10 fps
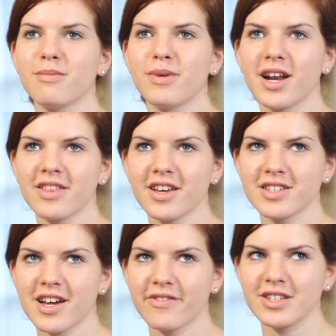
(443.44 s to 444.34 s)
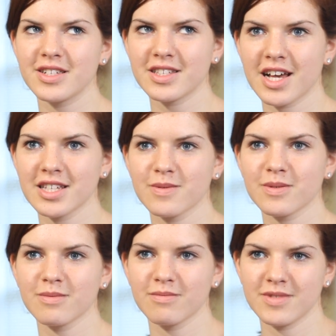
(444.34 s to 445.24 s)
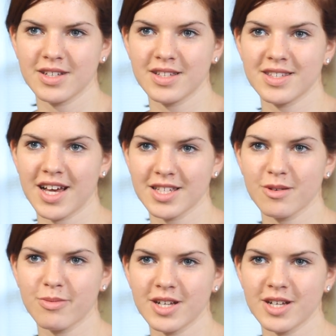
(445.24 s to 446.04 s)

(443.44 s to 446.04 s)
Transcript: But I think definitely successful